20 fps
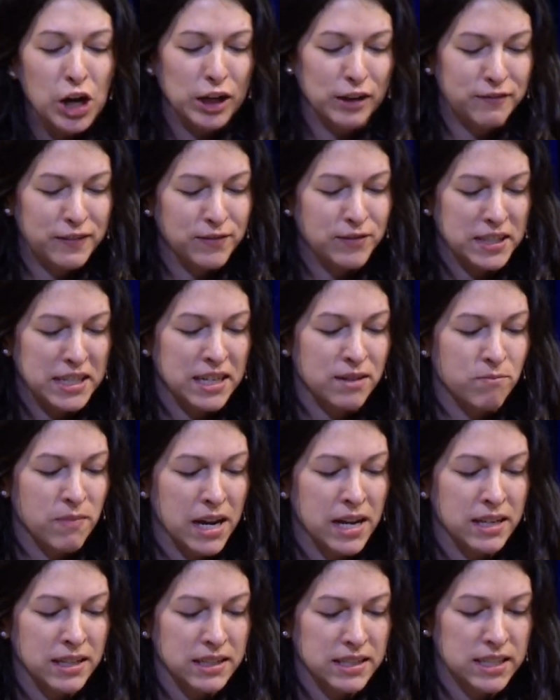15
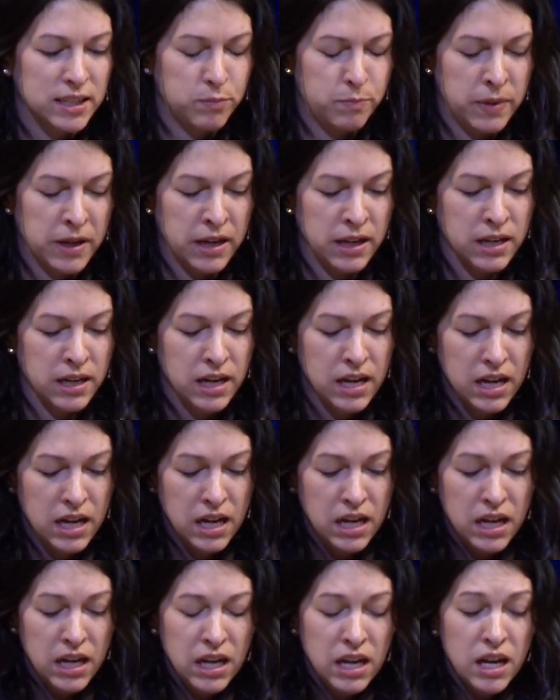months, but
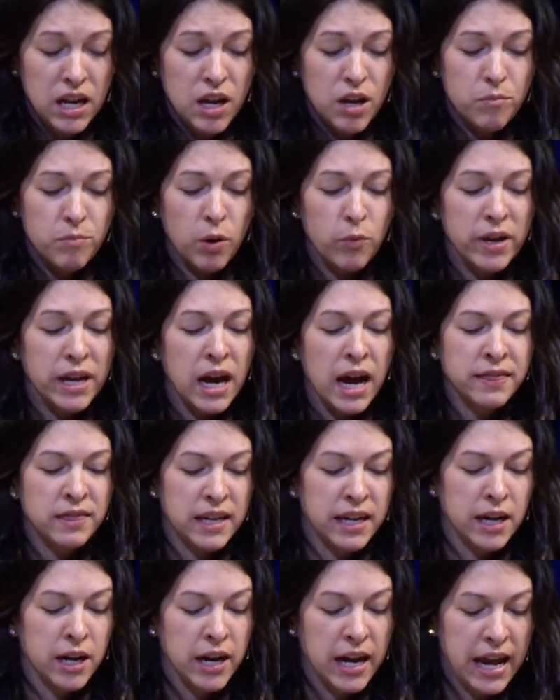we got
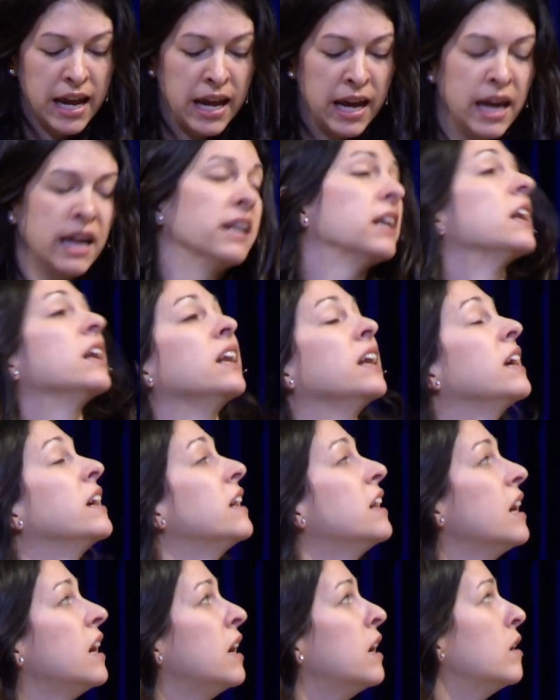there, and
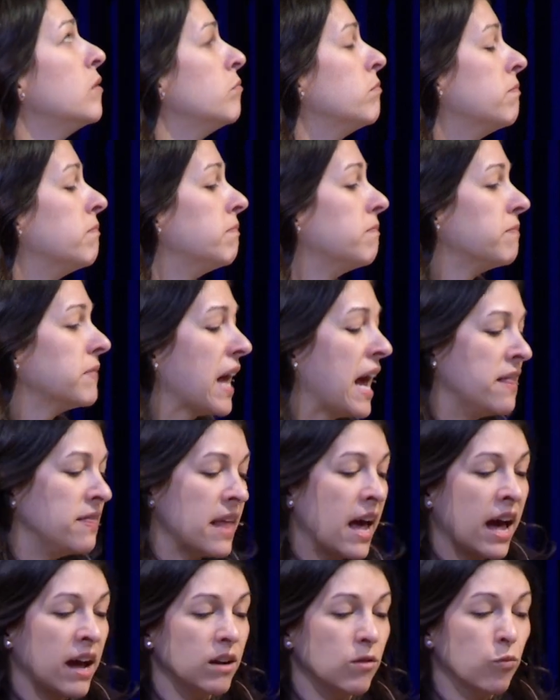
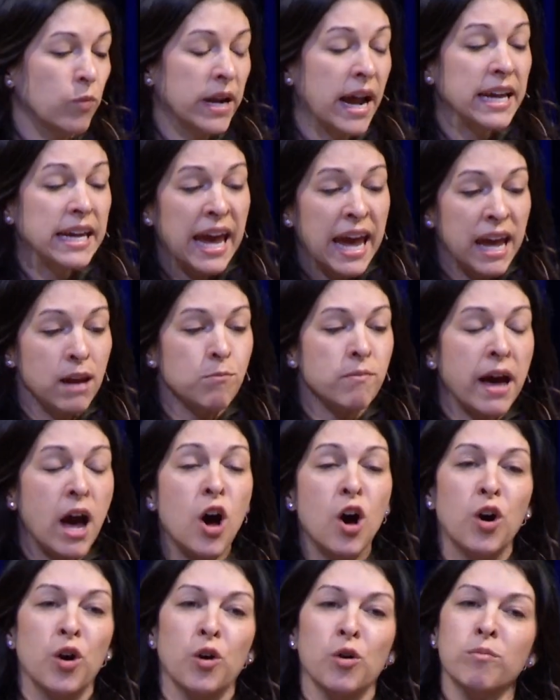that when I came
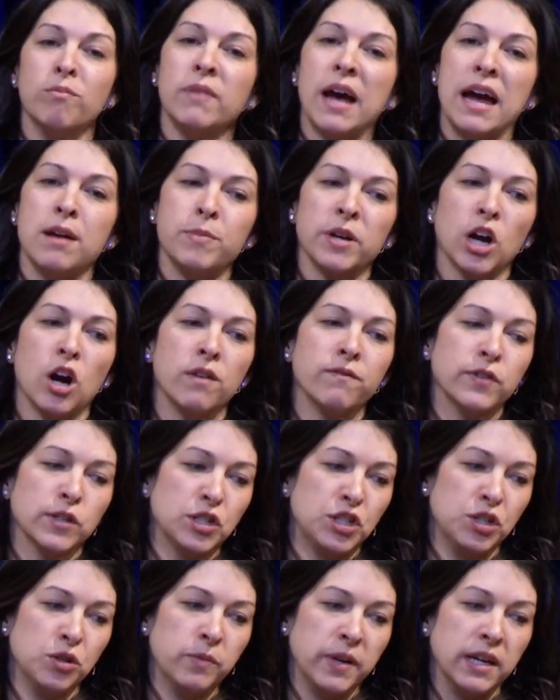home, I'd been gone for
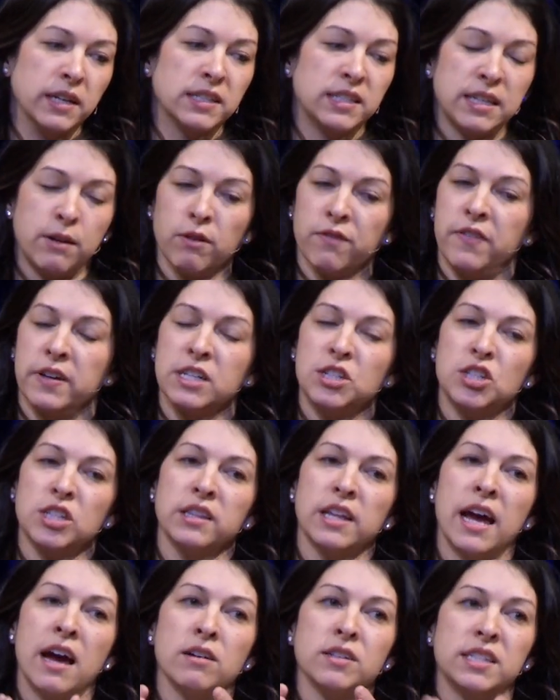2 weeks, they were finishing
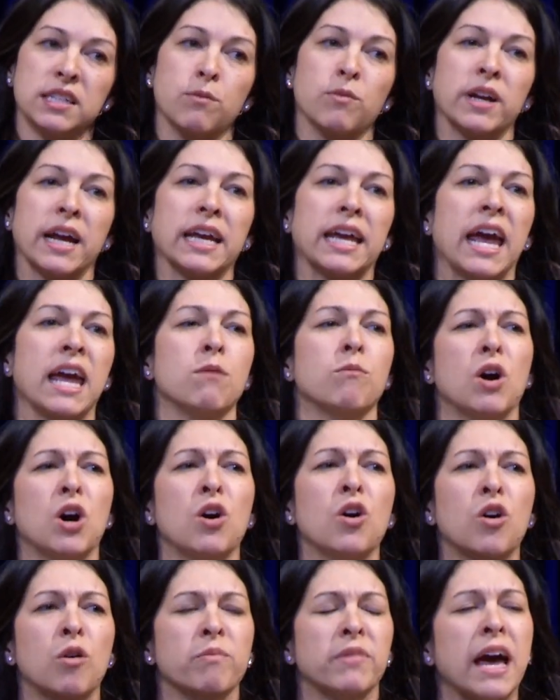the house, and when I came
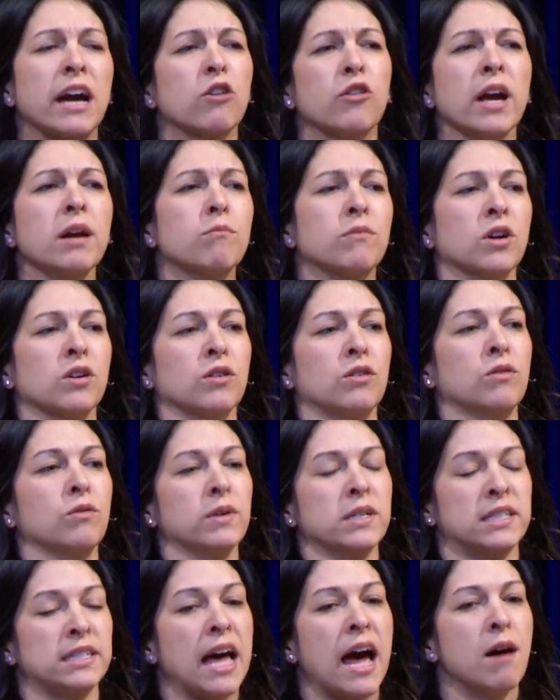home, that crepe myrtle
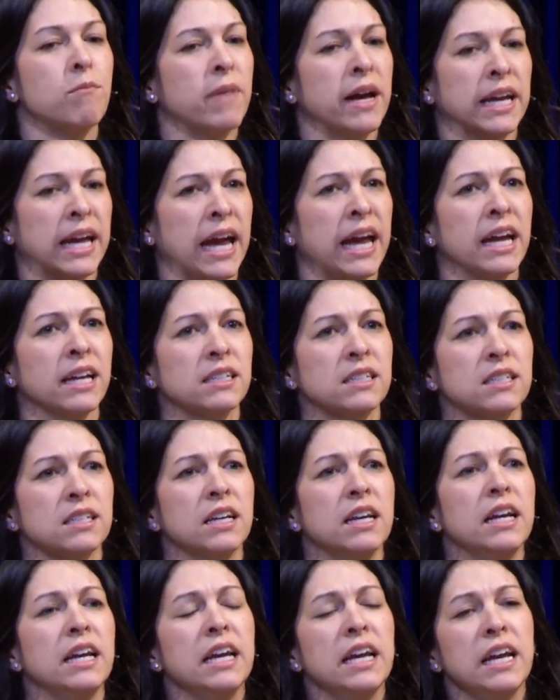was at my gate,
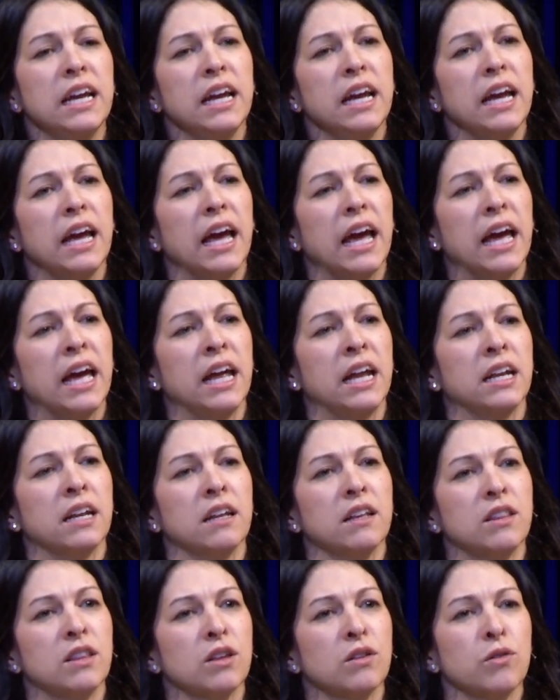and
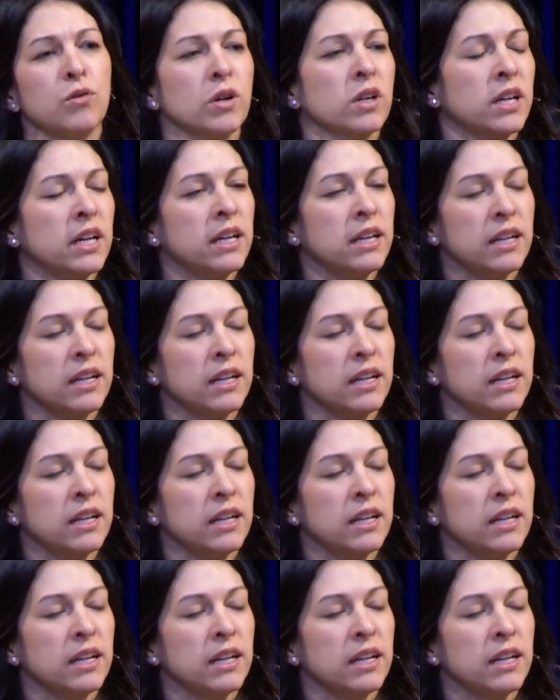the Lord